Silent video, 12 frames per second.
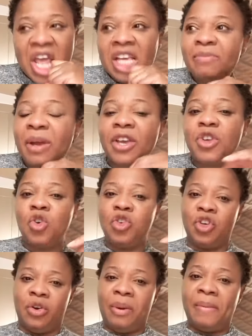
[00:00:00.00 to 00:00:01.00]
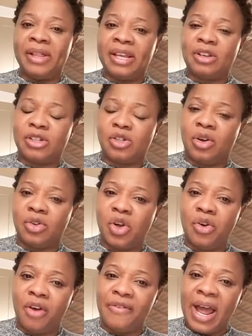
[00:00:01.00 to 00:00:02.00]
It's making you, you know, remember the
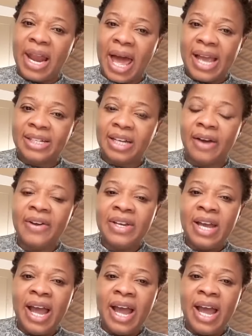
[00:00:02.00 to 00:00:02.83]
story of Elijah.